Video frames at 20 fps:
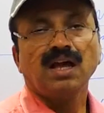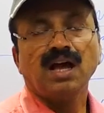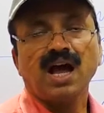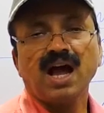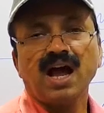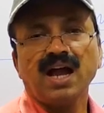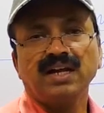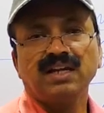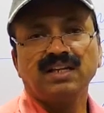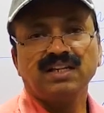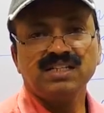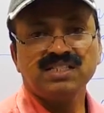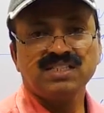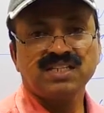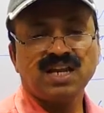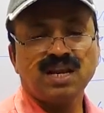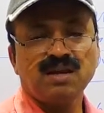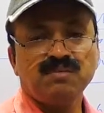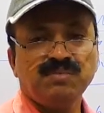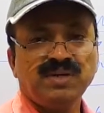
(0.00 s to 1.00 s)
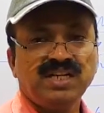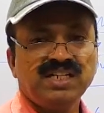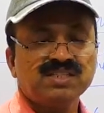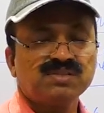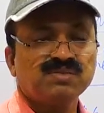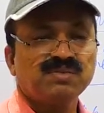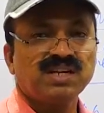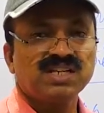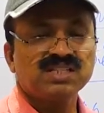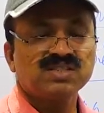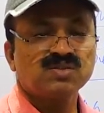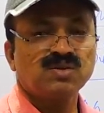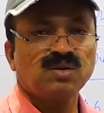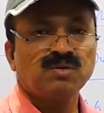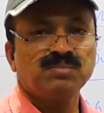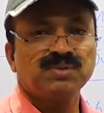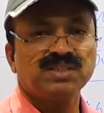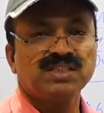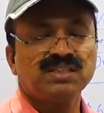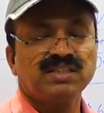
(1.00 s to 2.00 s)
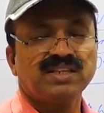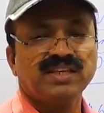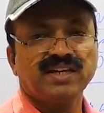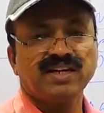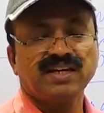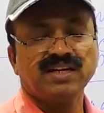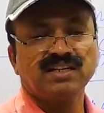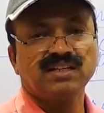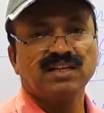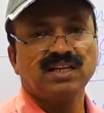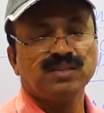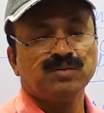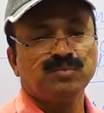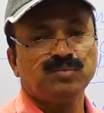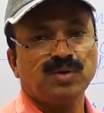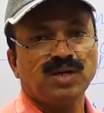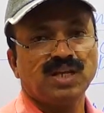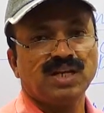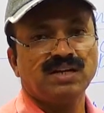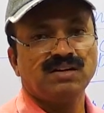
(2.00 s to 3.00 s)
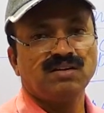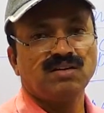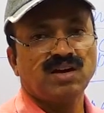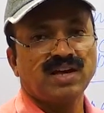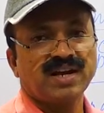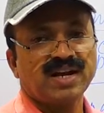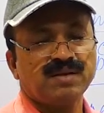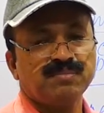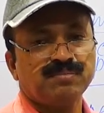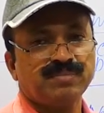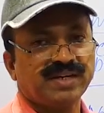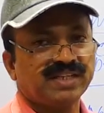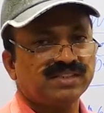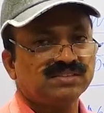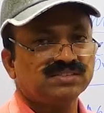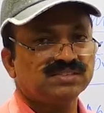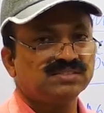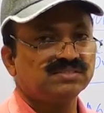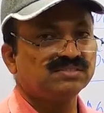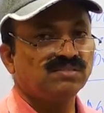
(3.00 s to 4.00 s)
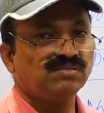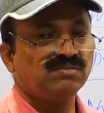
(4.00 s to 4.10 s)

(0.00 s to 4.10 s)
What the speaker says: And regional mints were established there at Gadwal and Narayanpet.